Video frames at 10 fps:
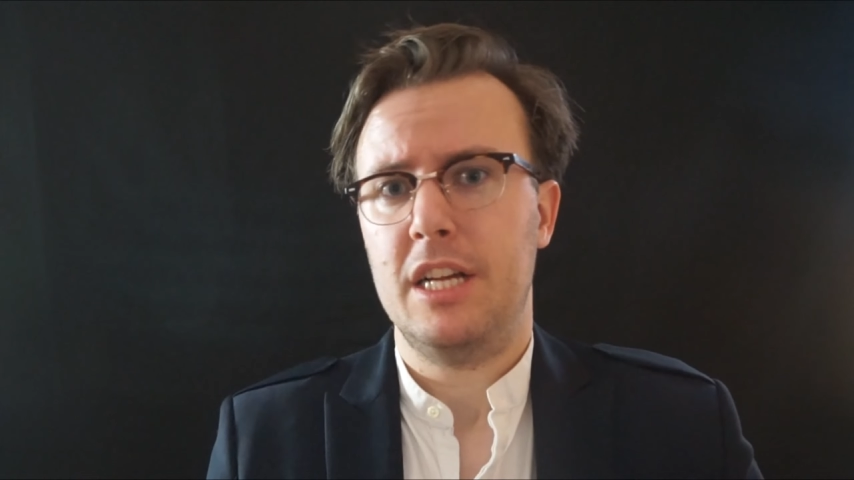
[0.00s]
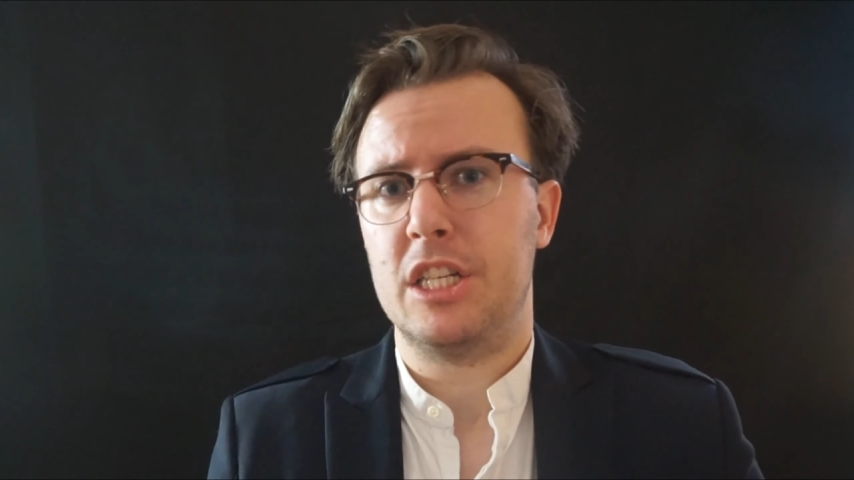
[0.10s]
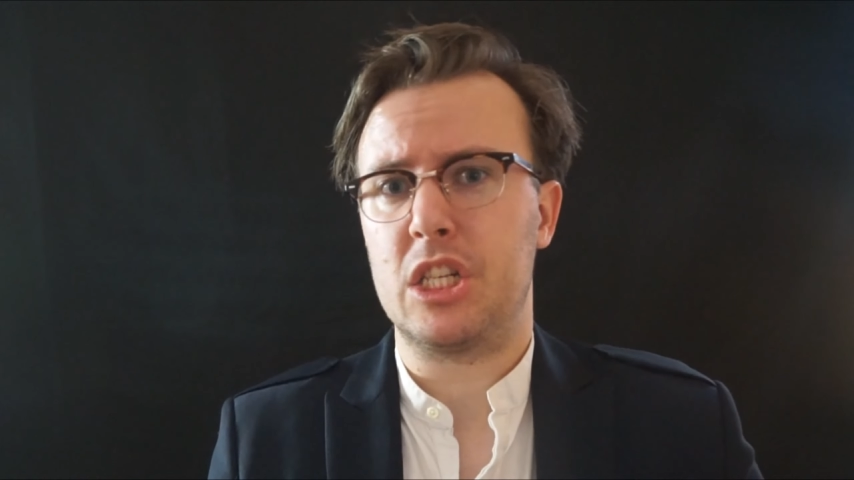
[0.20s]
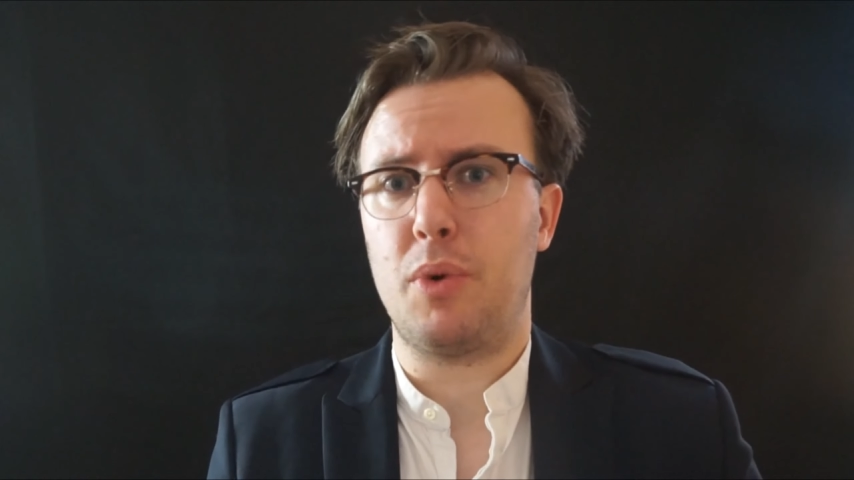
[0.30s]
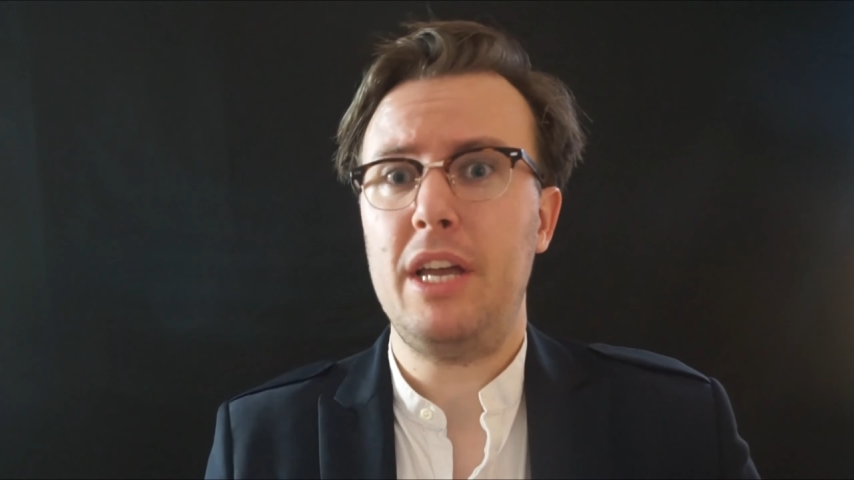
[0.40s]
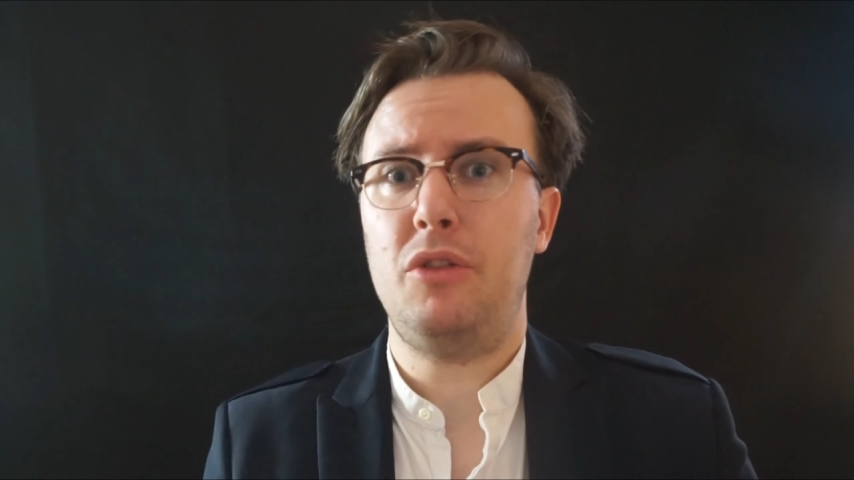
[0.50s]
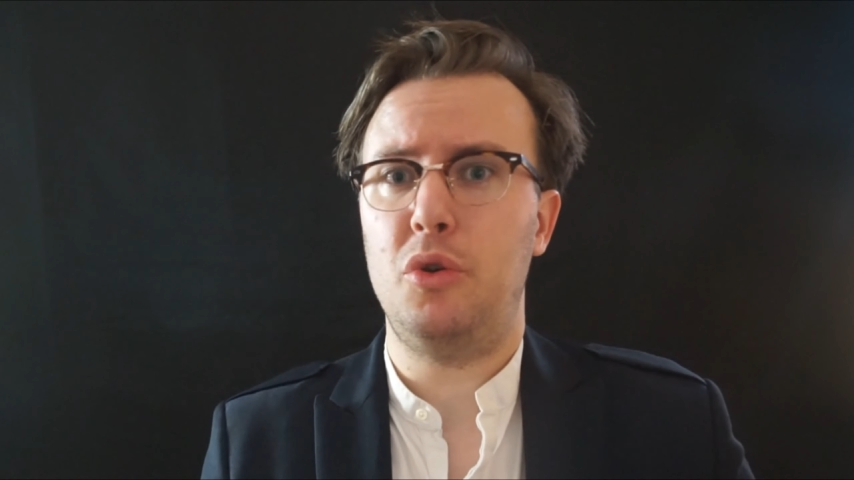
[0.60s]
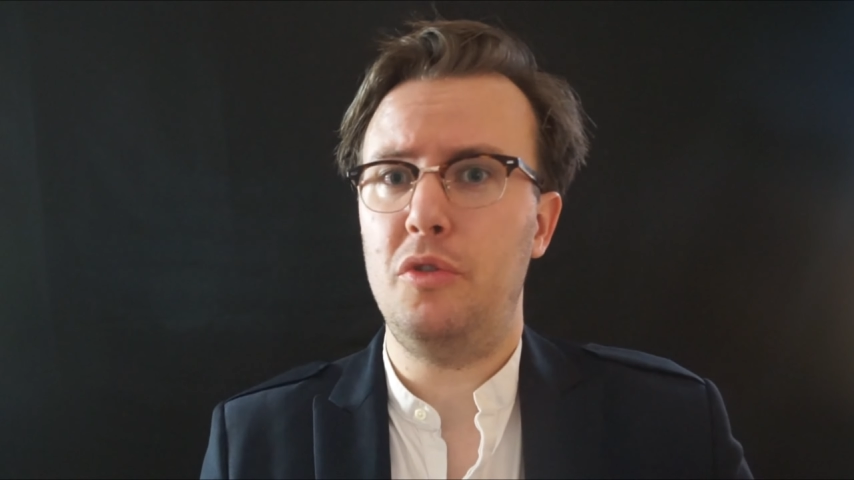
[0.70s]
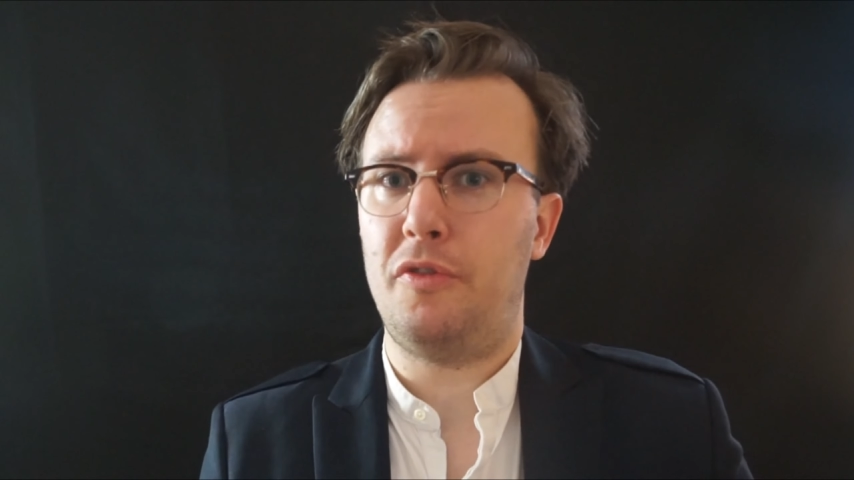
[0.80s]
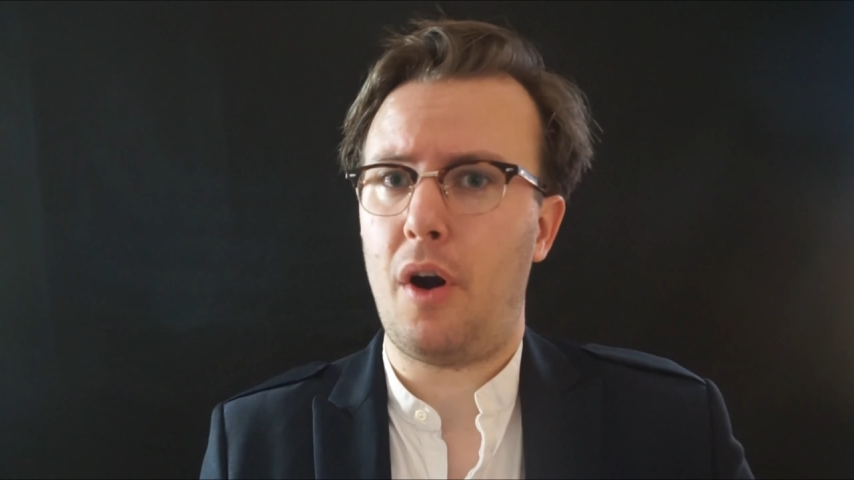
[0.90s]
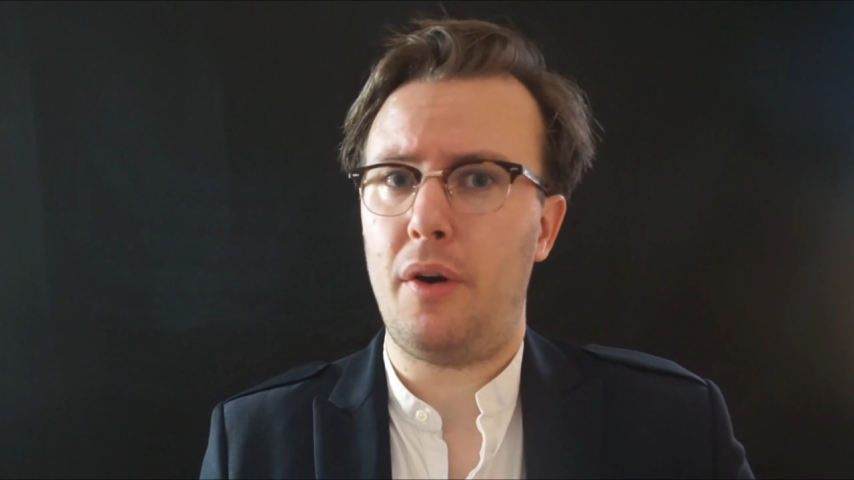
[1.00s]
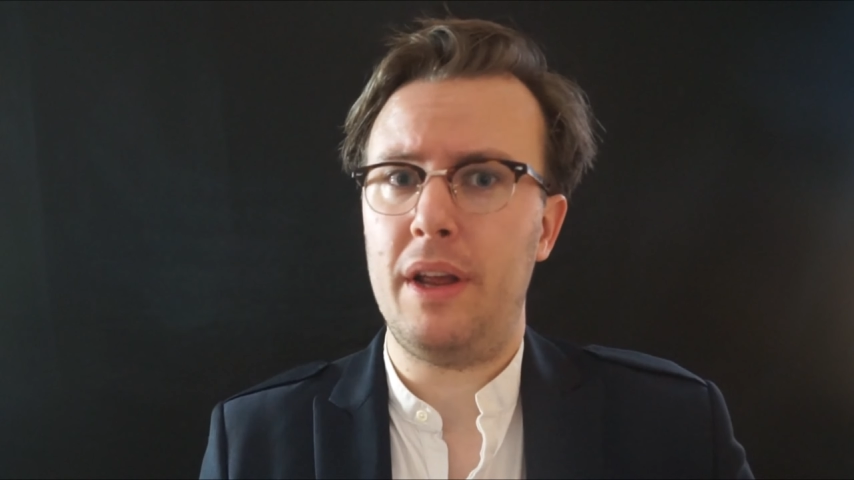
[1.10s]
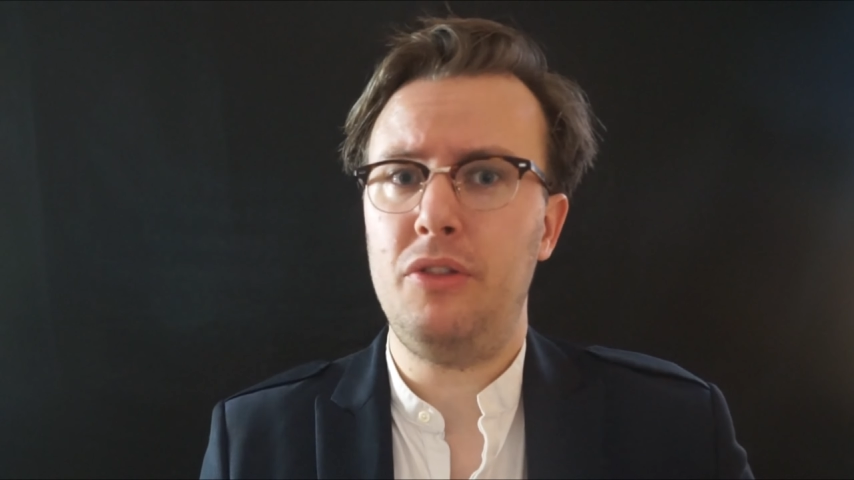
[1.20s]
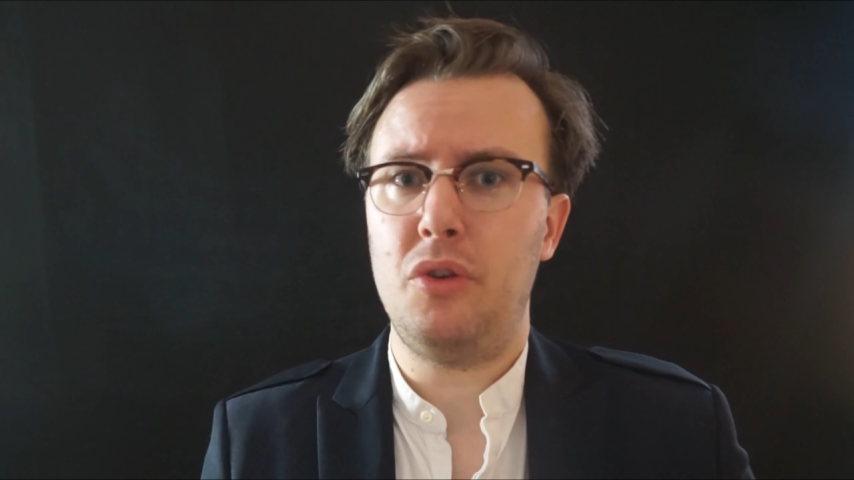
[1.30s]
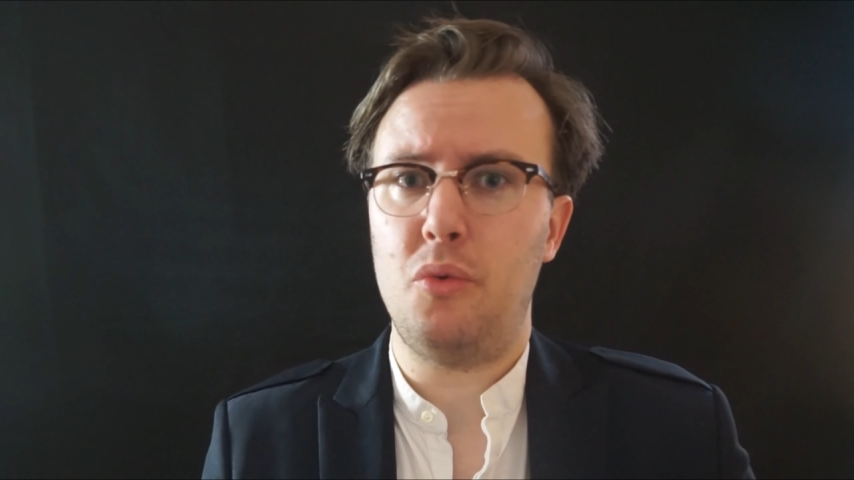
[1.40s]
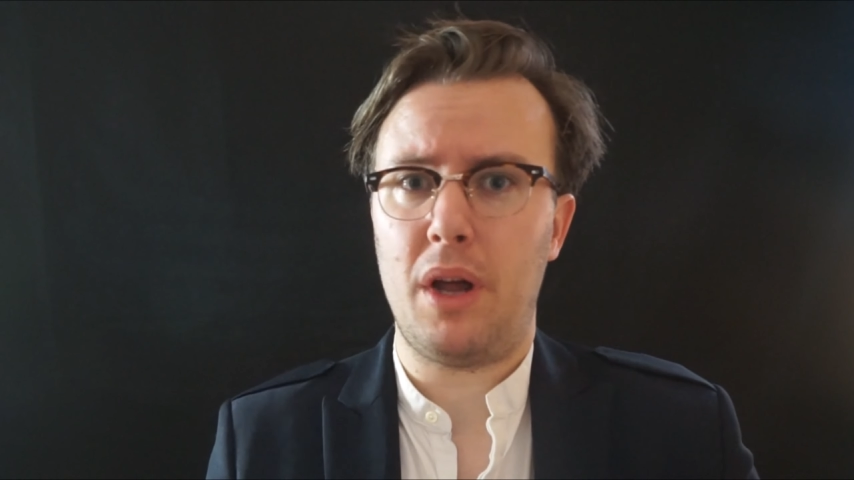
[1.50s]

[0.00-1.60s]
Sway too far into